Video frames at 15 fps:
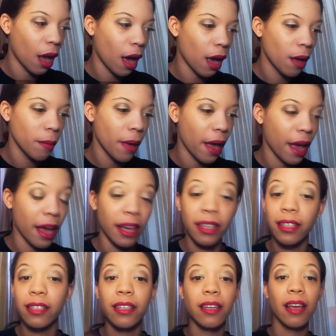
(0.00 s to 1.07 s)

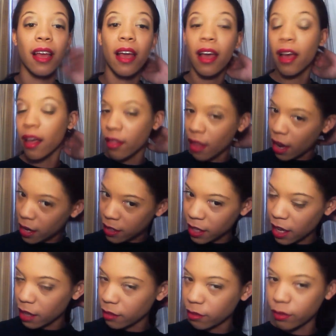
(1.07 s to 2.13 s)
And that is
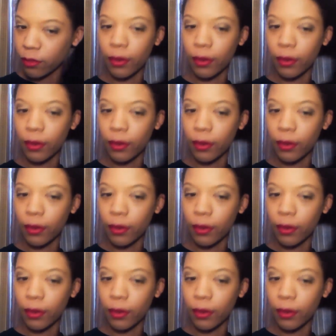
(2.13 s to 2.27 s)
it.